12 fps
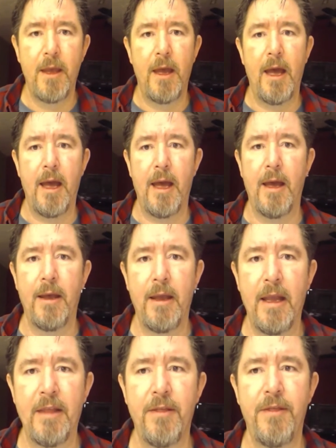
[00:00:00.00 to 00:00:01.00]

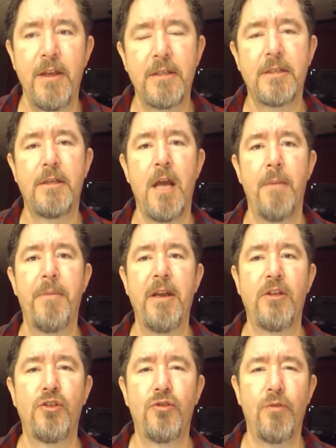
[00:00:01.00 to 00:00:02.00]
And this
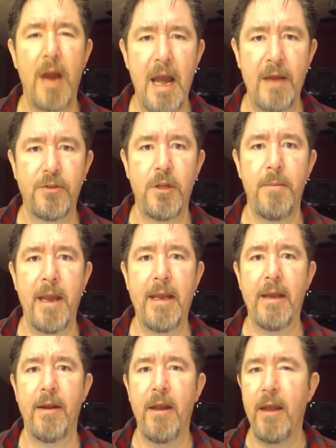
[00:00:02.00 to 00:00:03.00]
company strives to make
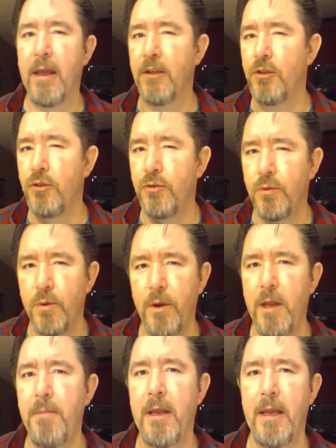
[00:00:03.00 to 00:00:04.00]
it
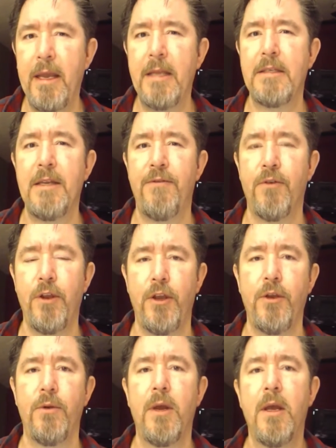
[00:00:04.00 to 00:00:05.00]
extremely easy for
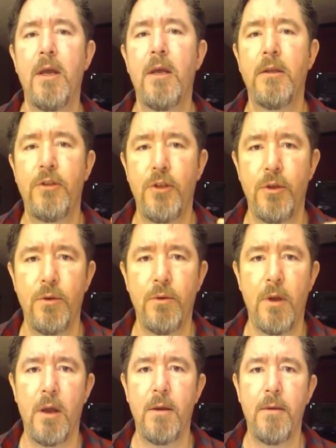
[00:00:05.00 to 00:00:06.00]
you
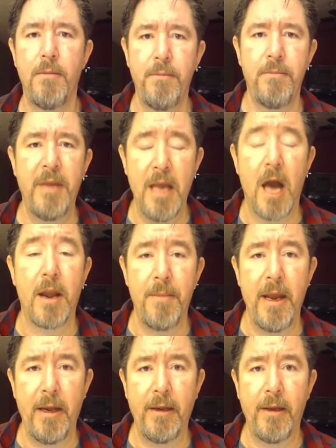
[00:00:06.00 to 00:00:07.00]
to be
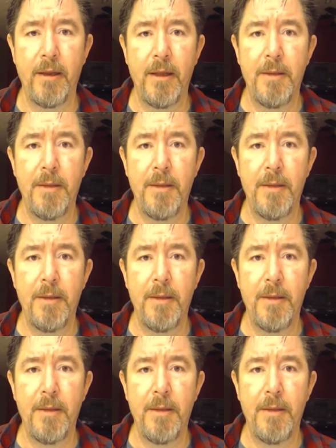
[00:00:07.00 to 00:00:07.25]
automated.